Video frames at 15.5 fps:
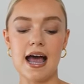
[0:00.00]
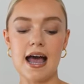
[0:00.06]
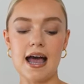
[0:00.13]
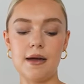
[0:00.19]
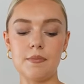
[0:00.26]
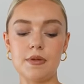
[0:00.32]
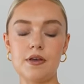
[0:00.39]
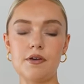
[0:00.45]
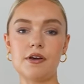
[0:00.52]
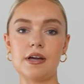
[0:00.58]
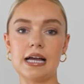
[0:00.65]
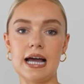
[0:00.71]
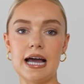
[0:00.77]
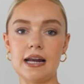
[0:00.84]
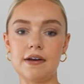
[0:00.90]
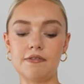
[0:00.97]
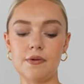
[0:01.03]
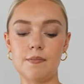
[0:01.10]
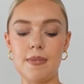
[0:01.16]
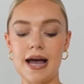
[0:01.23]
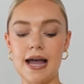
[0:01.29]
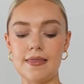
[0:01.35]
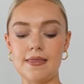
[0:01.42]
You can kind of
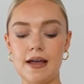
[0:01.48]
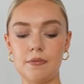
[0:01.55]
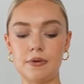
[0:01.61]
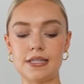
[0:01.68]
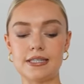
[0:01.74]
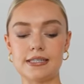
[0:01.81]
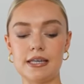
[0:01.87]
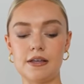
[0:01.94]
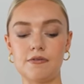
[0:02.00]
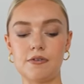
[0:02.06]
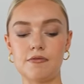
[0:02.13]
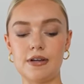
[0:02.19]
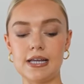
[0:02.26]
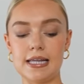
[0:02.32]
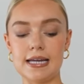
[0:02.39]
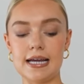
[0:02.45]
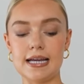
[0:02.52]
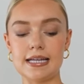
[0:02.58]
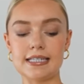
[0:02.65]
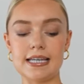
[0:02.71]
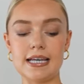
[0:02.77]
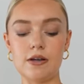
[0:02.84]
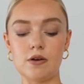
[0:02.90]
combine that with silver really
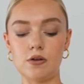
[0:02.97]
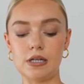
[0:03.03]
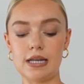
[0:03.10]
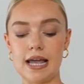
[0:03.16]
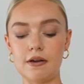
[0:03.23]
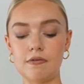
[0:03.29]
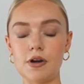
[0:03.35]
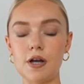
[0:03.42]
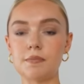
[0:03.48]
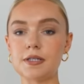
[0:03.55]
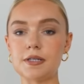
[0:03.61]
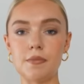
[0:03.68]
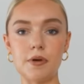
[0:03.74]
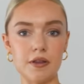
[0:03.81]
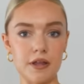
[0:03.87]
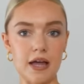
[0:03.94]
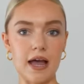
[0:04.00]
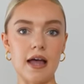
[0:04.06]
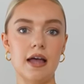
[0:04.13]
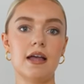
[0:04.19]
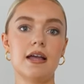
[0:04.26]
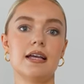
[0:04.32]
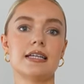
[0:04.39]
nicely or layer up some other